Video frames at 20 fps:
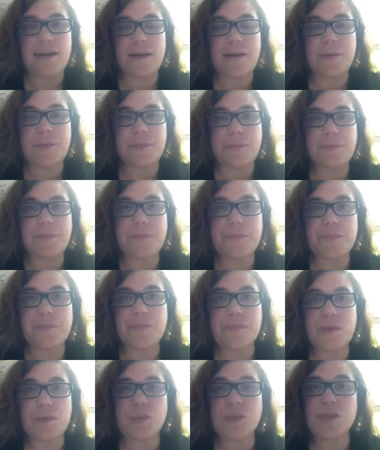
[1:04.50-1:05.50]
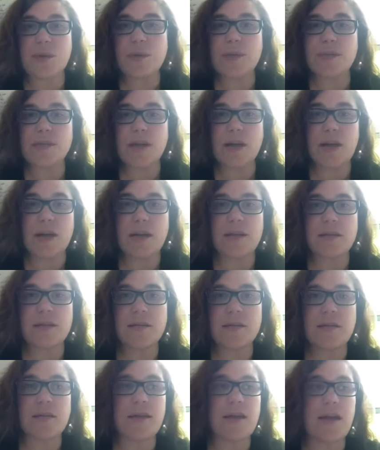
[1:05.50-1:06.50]
um, was always taught
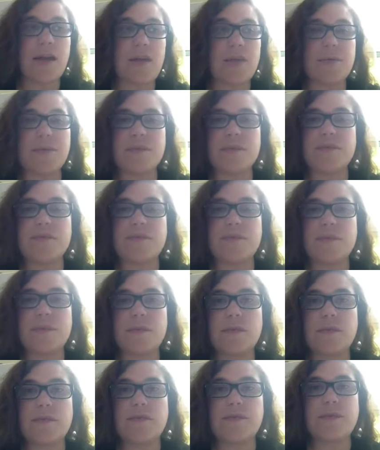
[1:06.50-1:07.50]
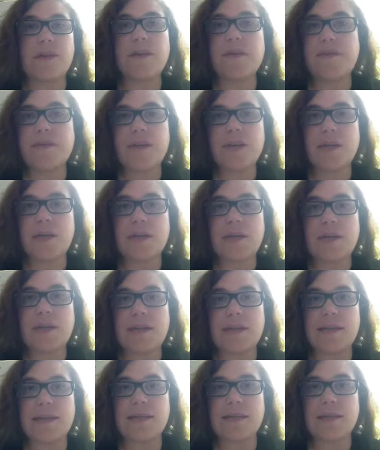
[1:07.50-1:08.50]
that I was very, very
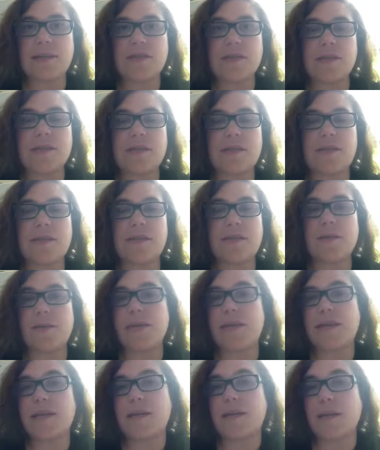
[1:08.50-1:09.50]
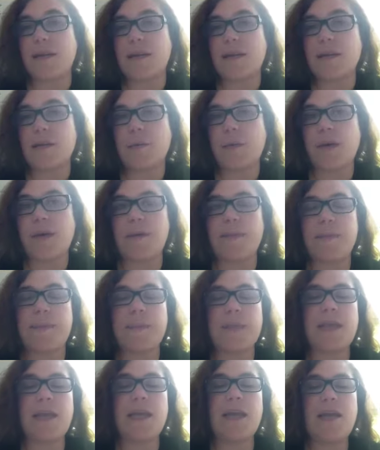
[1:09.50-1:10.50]
uniquely intelligent and that nobody had any idea why.
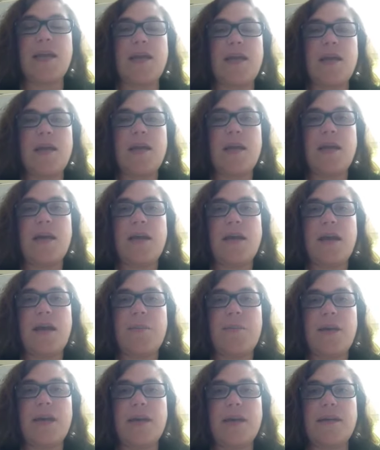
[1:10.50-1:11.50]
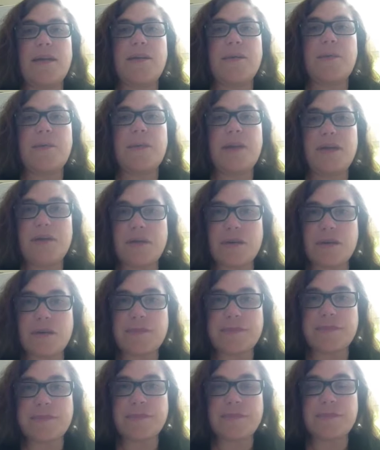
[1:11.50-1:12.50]
My mother
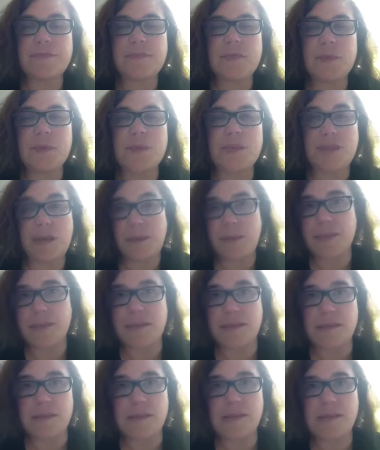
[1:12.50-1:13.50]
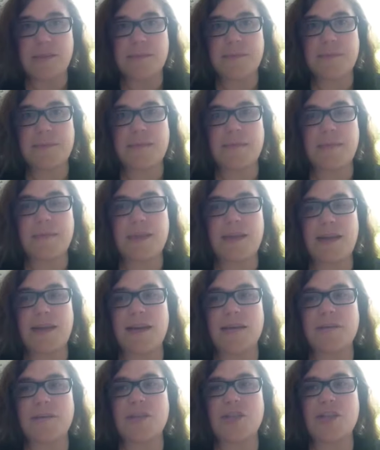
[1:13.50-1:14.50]
was the opposite of this.
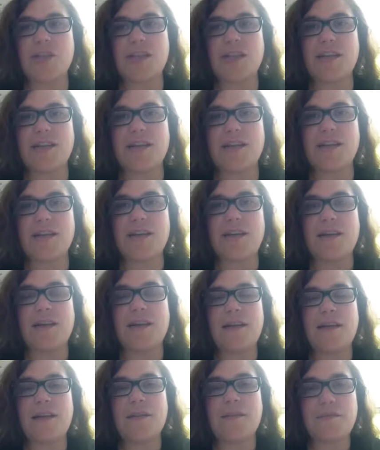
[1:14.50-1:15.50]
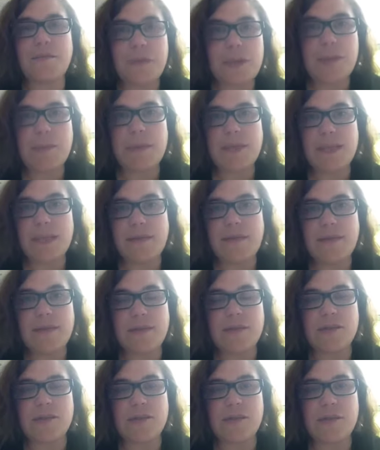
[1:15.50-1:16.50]
Um, she fully believed
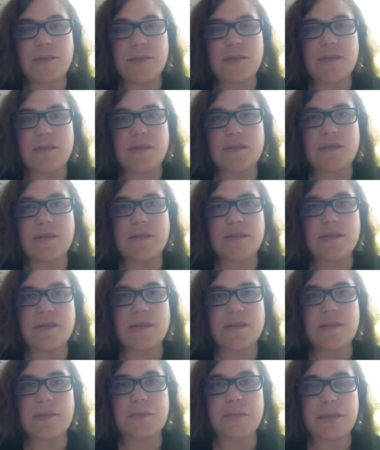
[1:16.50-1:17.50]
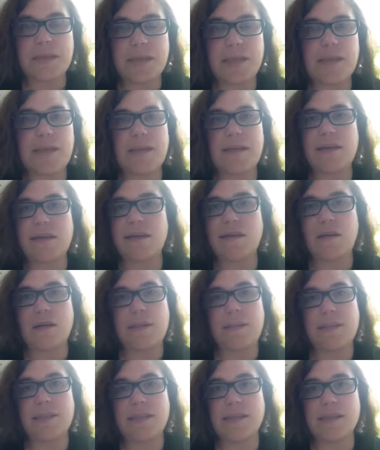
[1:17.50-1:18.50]
that she was completely
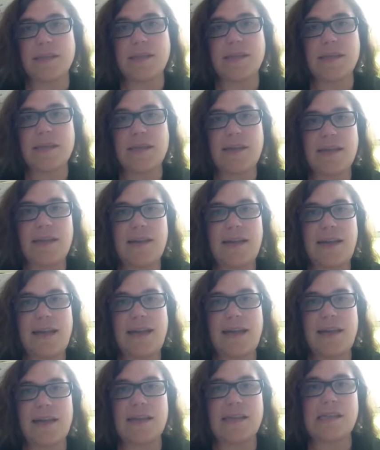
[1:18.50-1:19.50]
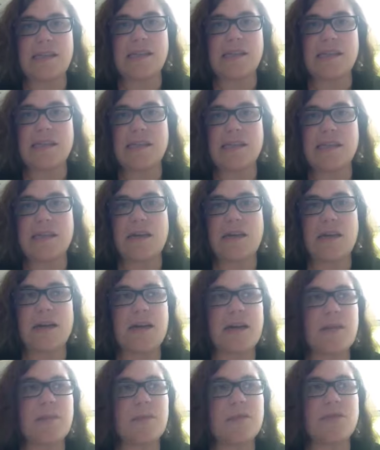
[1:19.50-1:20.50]
incompetent and
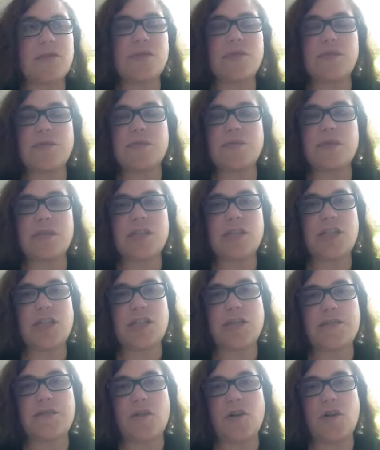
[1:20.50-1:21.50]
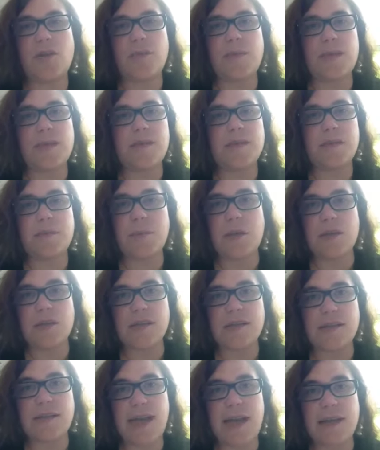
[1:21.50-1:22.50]
unable to achieve all but the
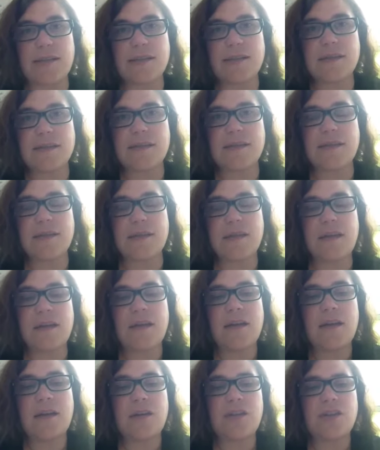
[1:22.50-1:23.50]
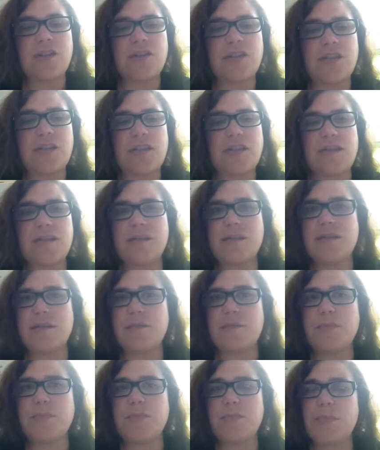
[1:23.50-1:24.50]
smallest tasks. She did
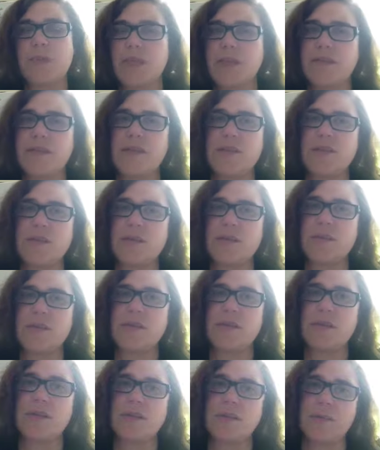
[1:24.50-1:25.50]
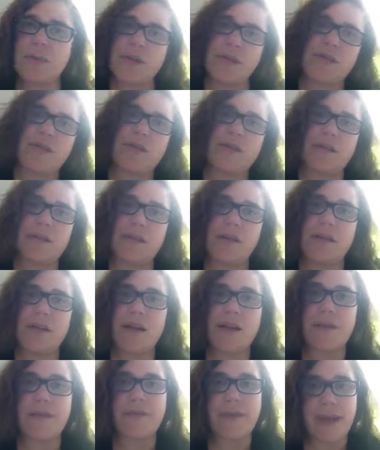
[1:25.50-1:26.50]
believed that she was a good person and
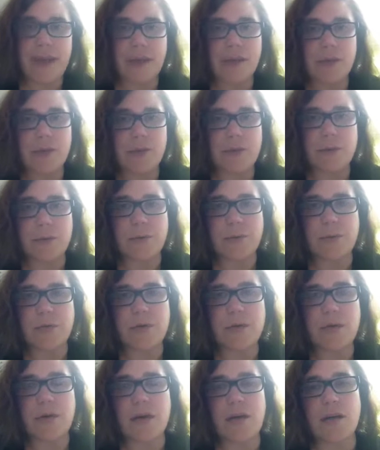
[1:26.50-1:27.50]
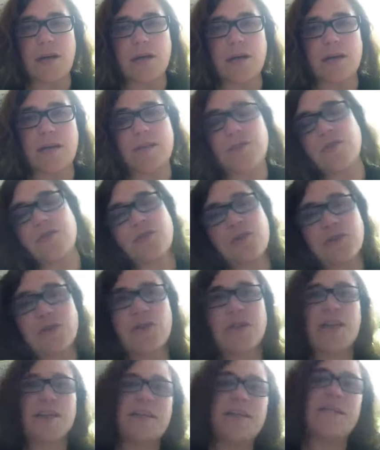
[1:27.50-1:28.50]
had value uh, in
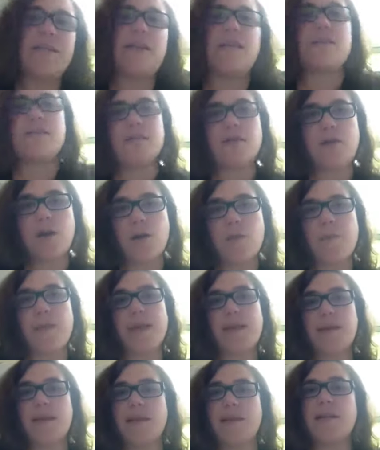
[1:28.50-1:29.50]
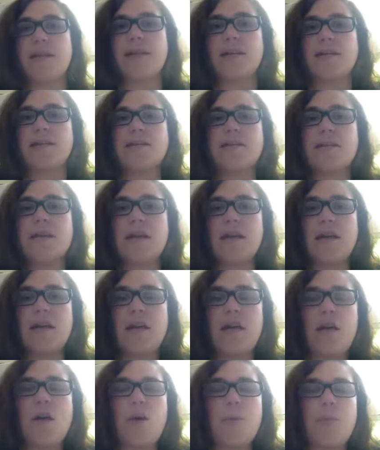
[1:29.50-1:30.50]
church activities and homemaking and things.
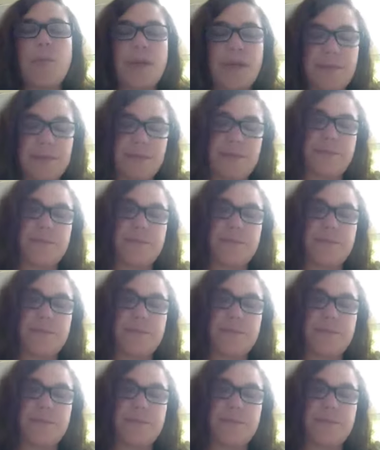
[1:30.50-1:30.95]
But